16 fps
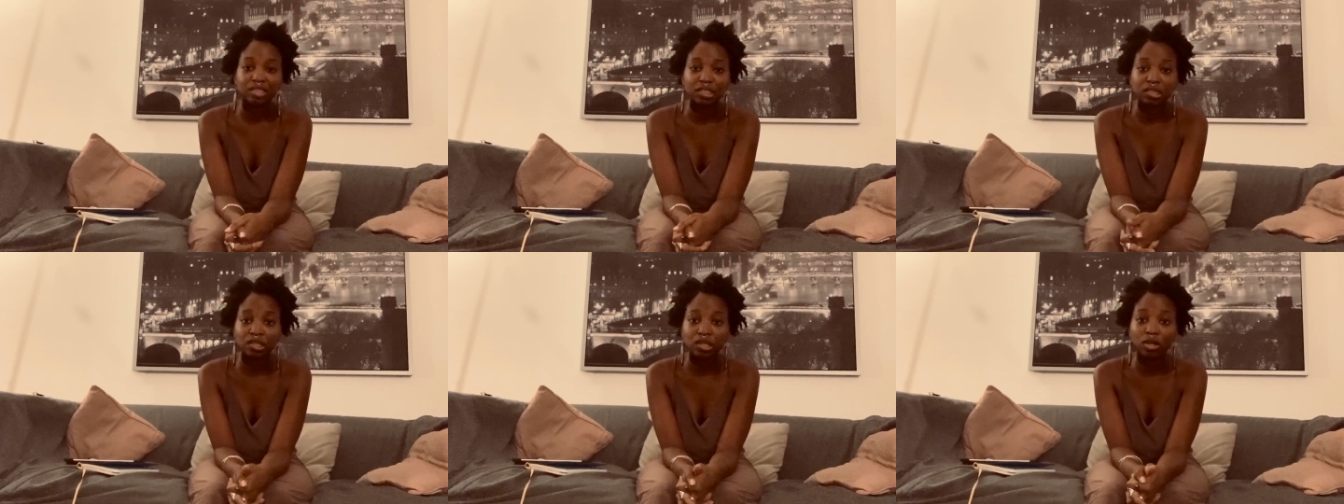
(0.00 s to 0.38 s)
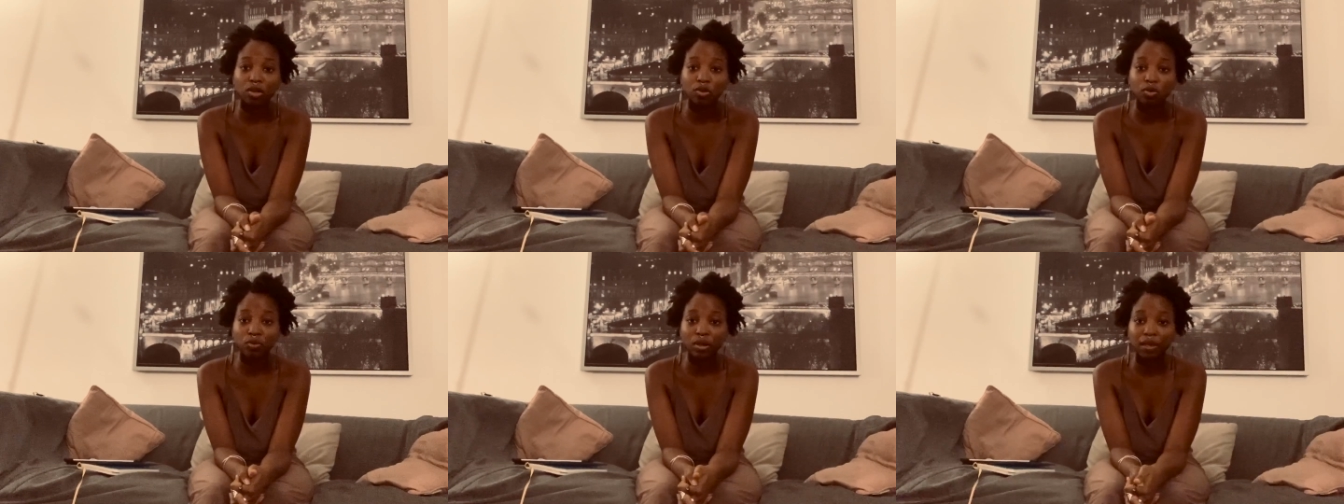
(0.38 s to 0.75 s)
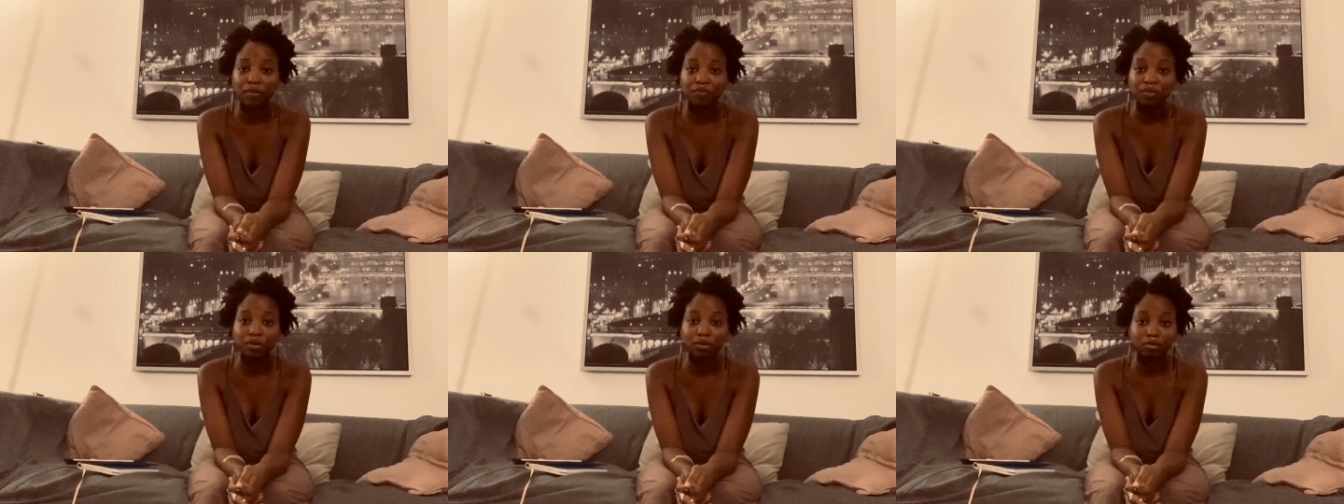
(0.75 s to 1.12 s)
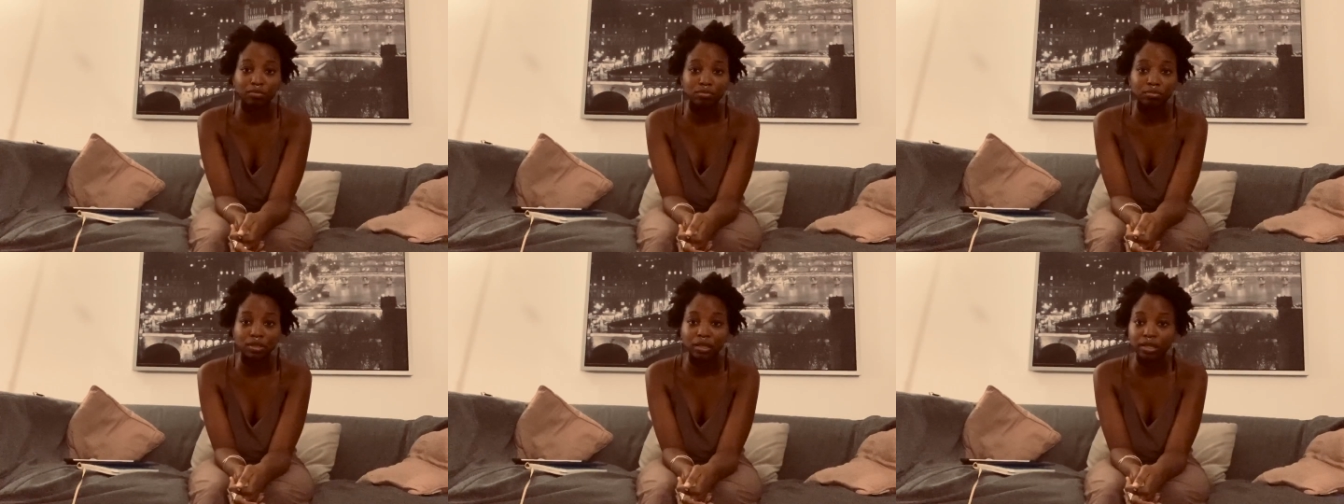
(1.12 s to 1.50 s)
So if you're
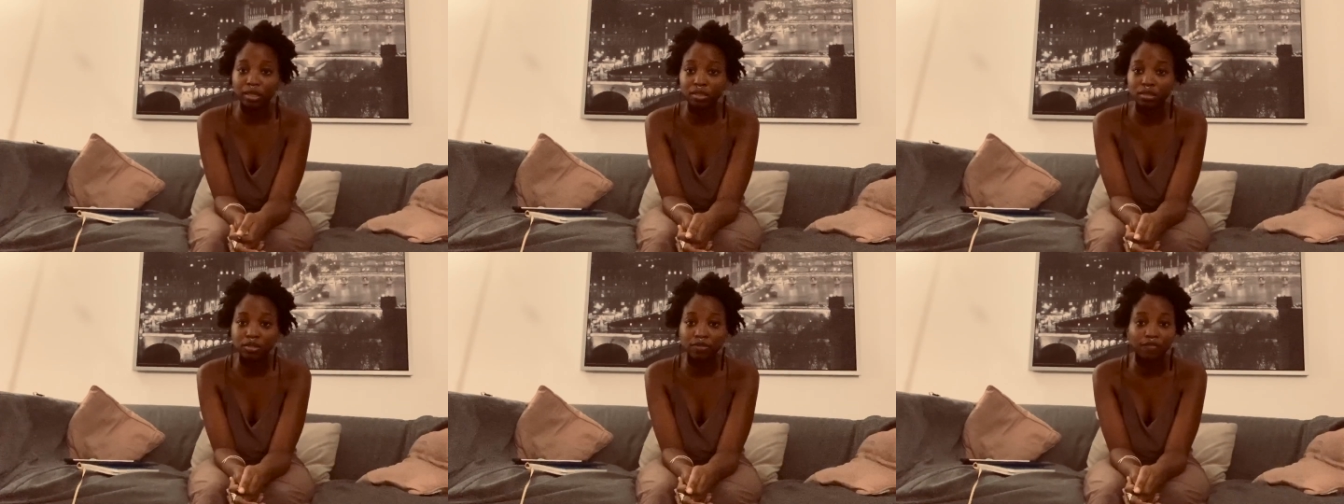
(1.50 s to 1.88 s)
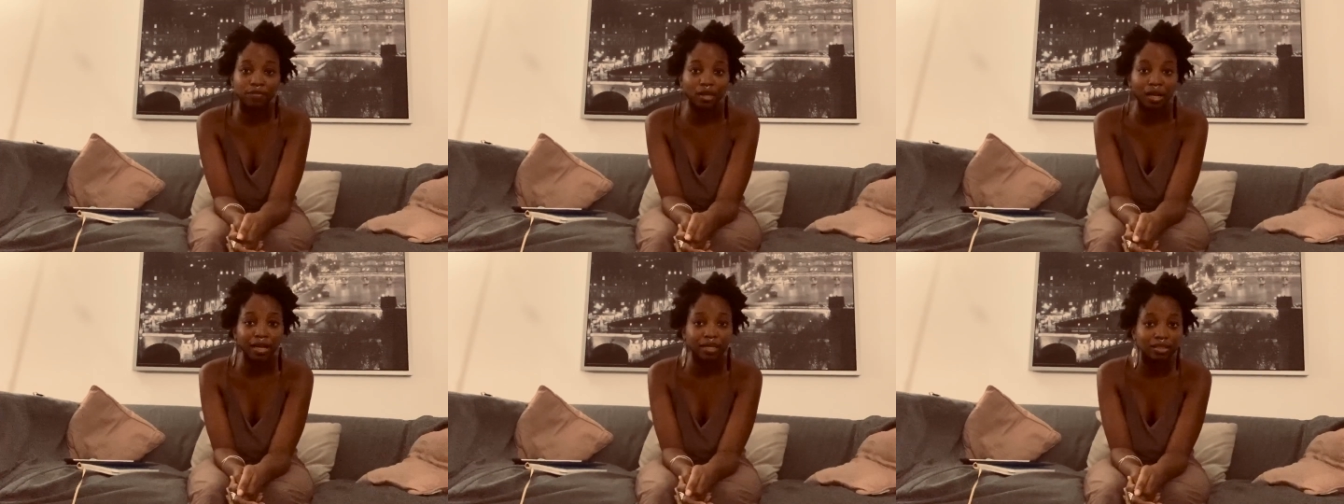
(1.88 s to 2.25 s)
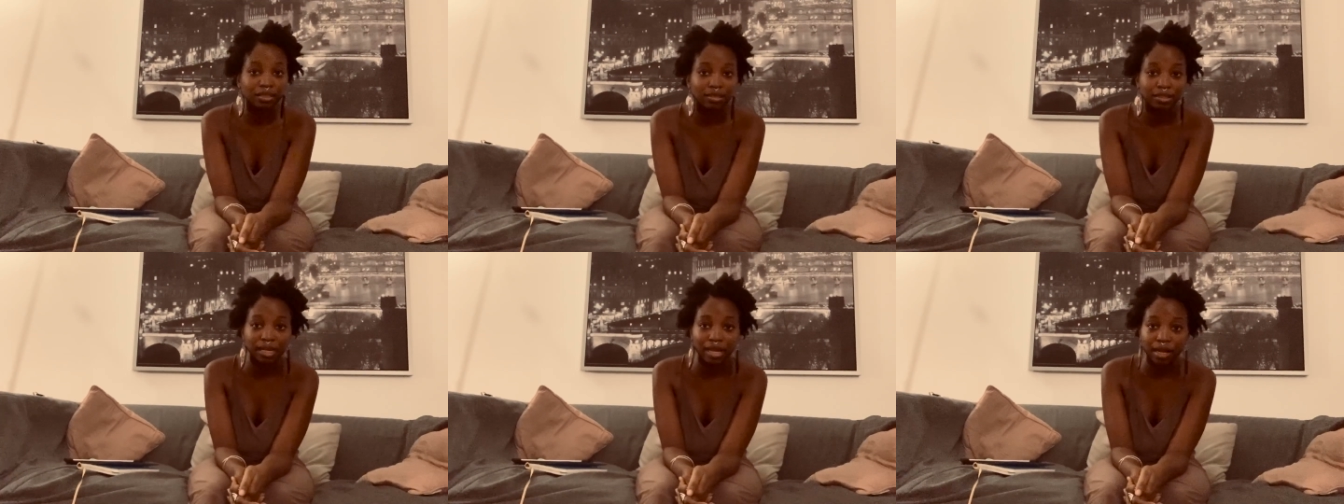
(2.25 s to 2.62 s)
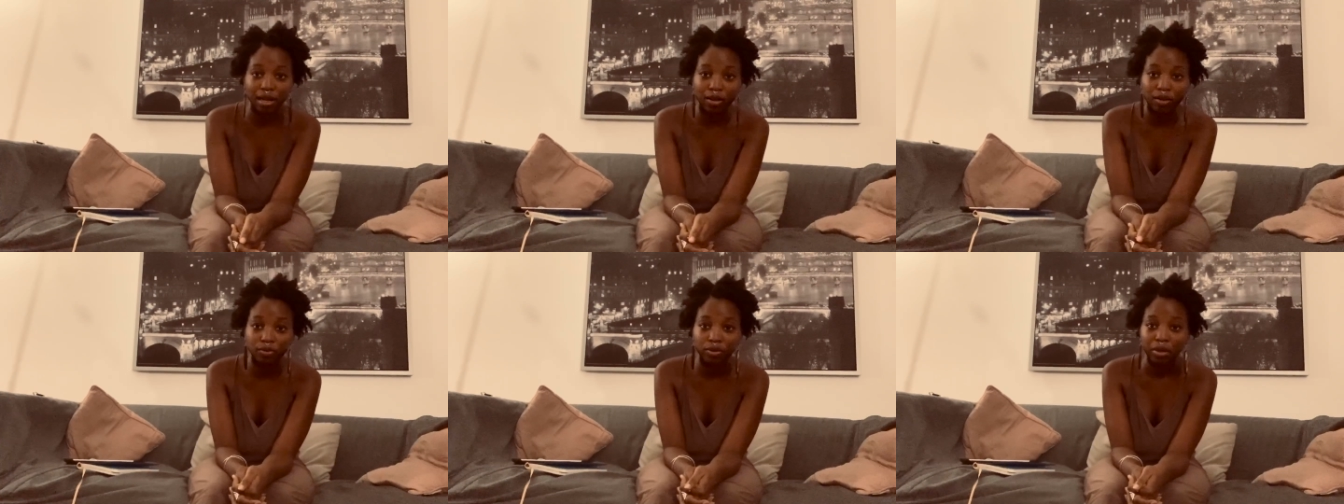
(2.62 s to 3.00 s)
looking to fly into
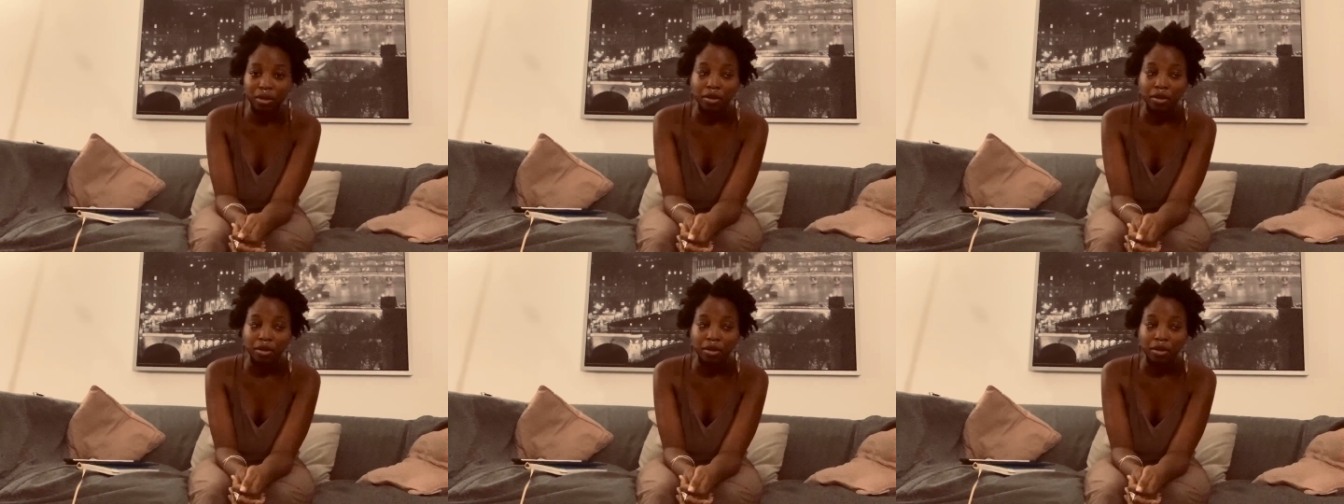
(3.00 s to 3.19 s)
town